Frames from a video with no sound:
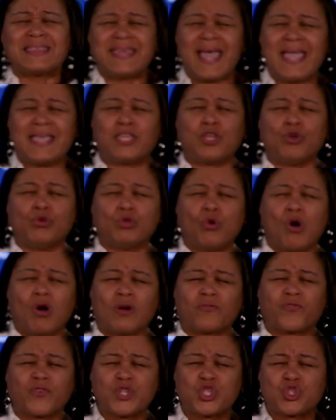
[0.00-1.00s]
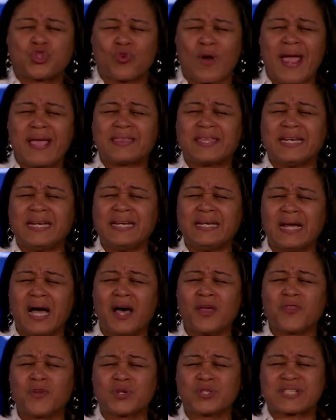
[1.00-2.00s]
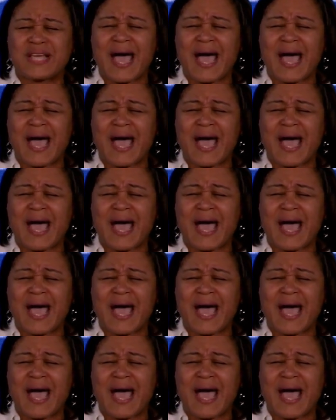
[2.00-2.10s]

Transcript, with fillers: thank you, Lord, for strengthening others,